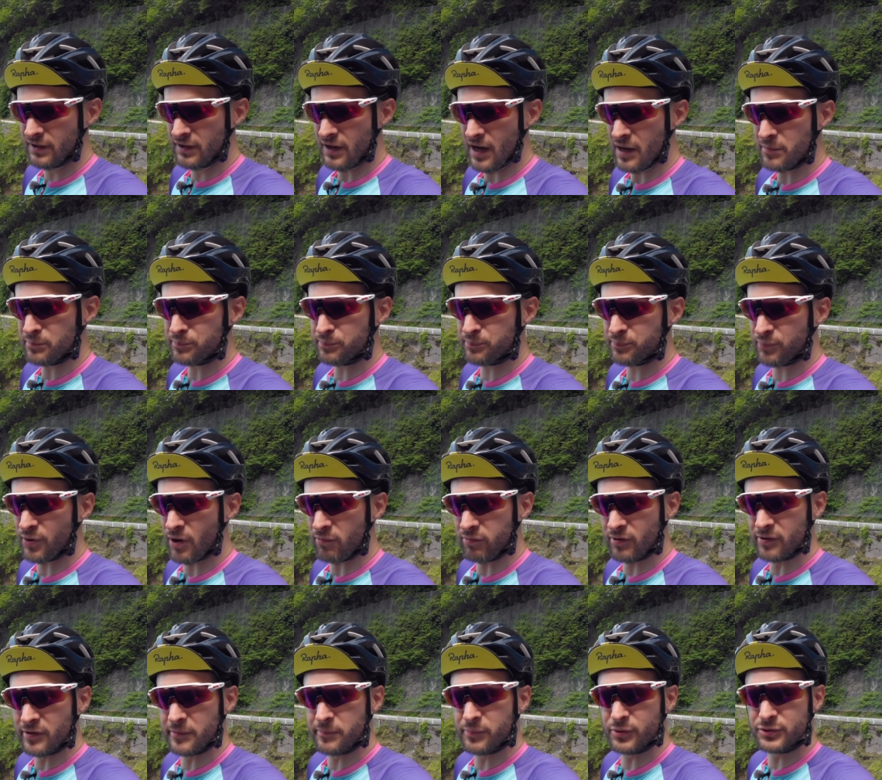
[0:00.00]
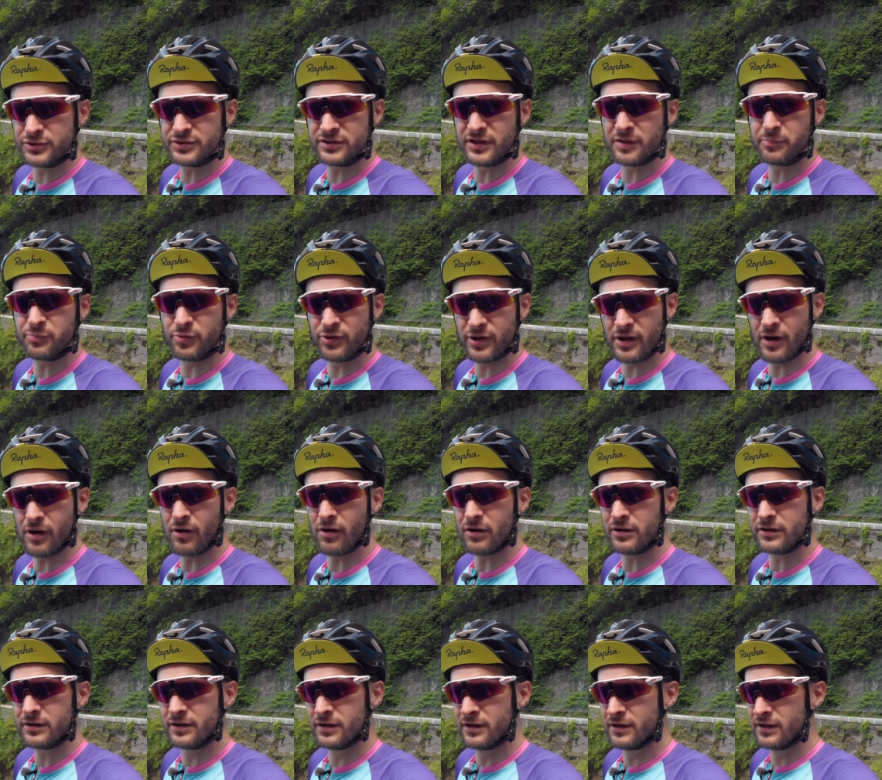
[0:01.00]
I'm probably pushing it pretty
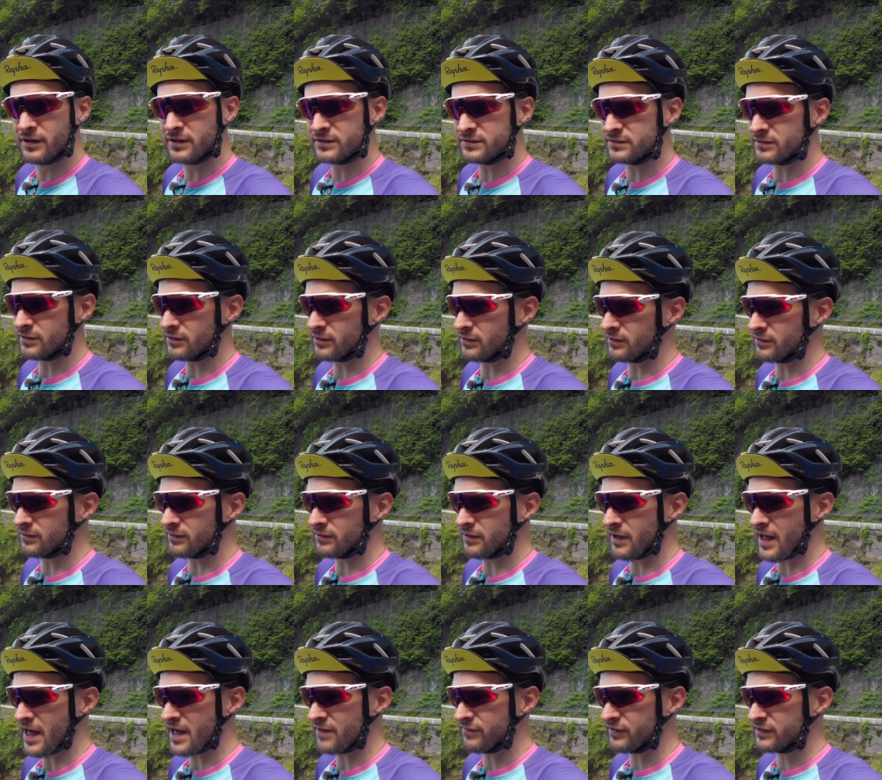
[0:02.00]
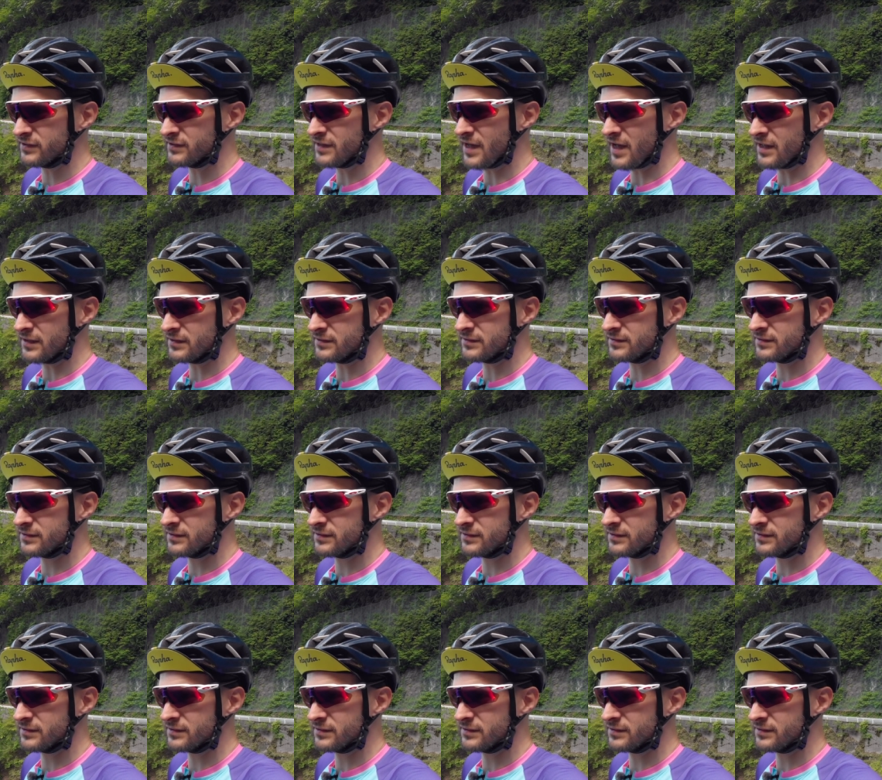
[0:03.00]
hard so having that